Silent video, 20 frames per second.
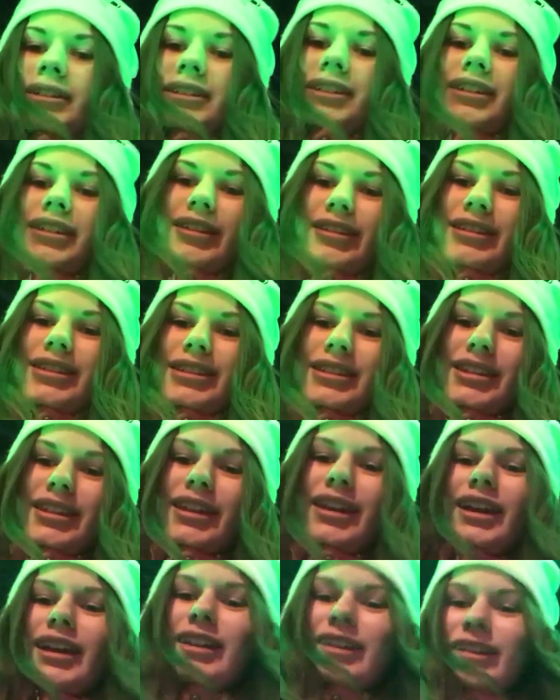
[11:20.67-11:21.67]
we didn't
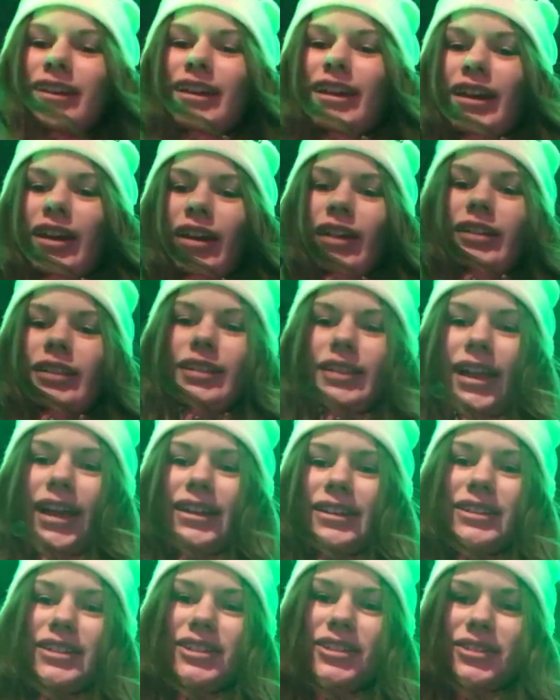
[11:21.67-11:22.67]
see any
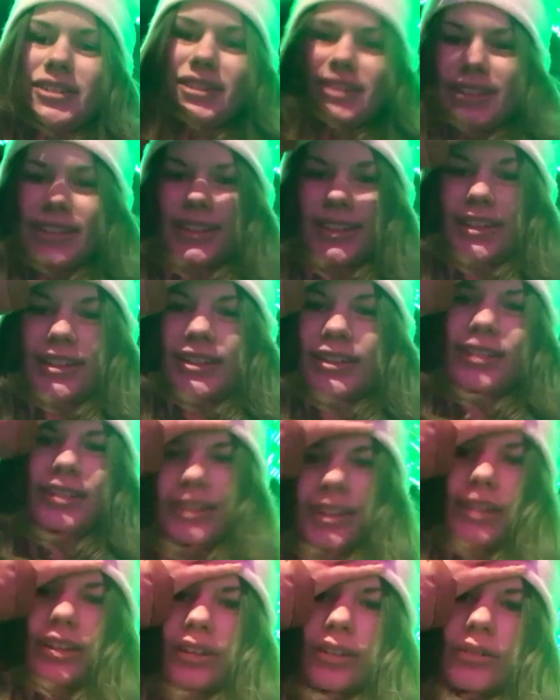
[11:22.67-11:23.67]
lanterns
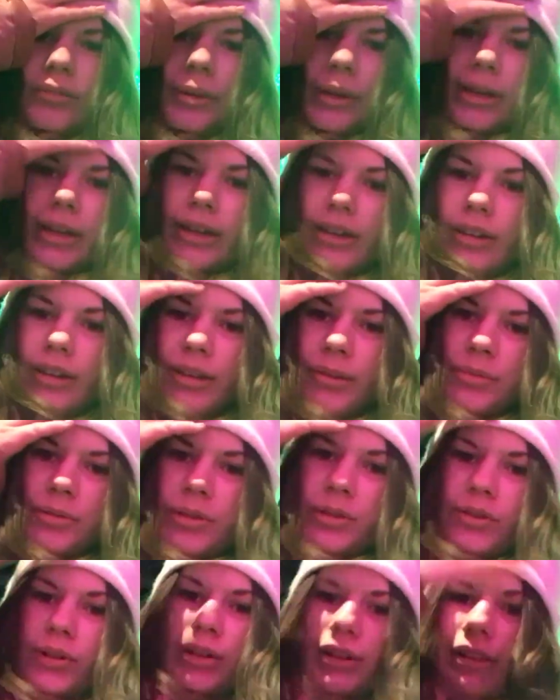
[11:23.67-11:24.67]
here. Oh my god, I'm
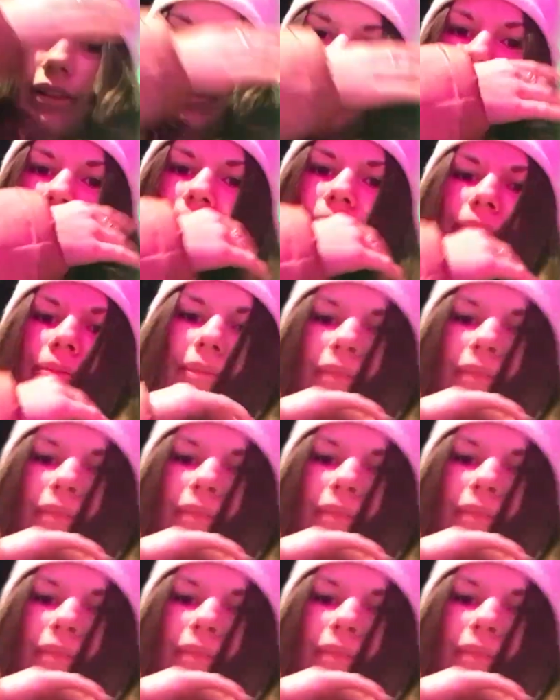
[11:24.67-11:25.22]
so ugly.